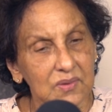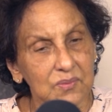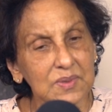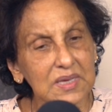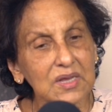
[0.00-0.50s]

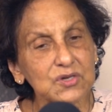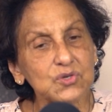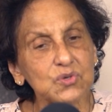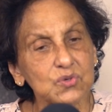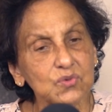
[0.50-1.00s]
we had
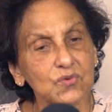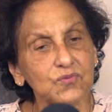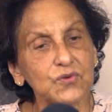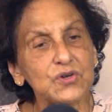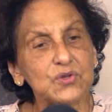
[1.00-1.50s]
to look
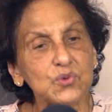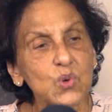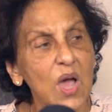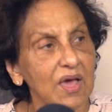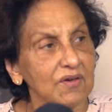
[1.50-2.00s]
for
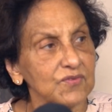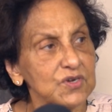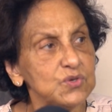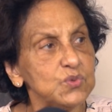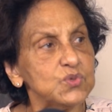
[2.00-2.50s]
new
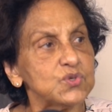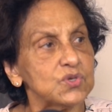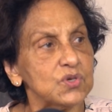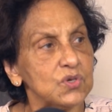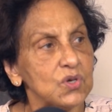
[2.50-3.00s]
avenues
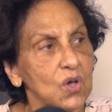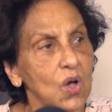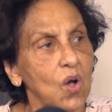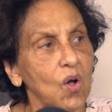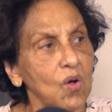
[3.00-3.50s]

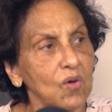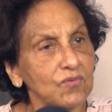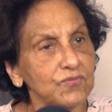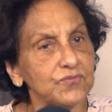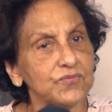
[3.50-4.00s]
of